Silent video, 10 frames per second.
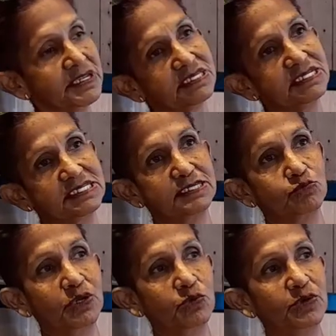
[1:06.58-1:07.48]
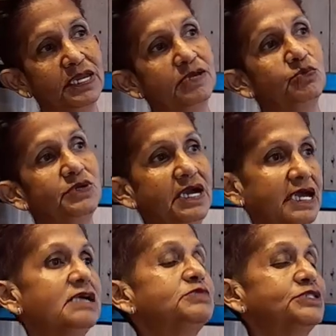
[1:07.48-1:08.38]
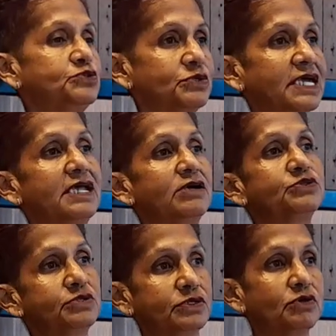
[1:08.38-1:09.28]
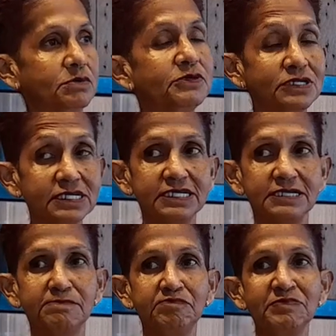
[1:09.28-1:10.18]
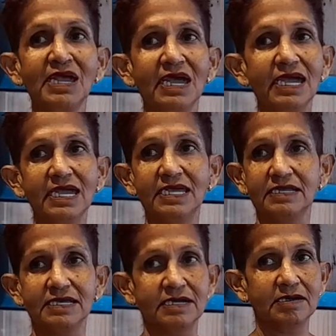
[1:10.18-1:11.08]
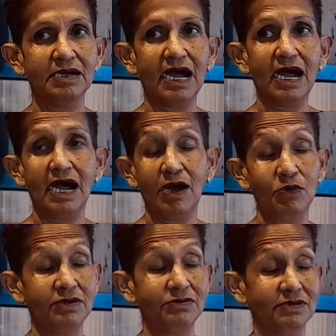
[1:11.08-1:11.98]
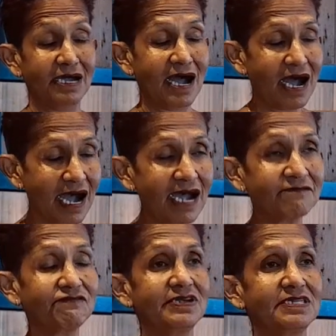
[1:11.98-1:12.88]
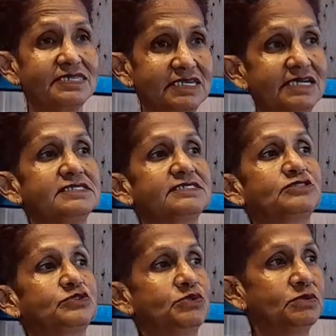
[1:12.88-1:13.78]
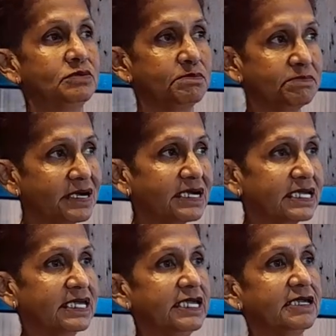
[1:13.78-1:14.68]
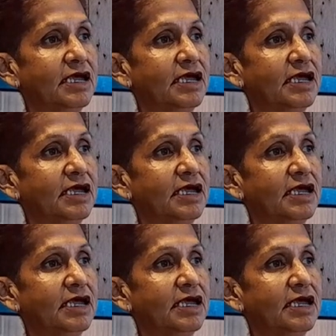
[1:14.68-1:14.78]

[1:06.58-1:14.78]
This is one way we are able to get out to the community and uh, our heartfelt thanks to Burger King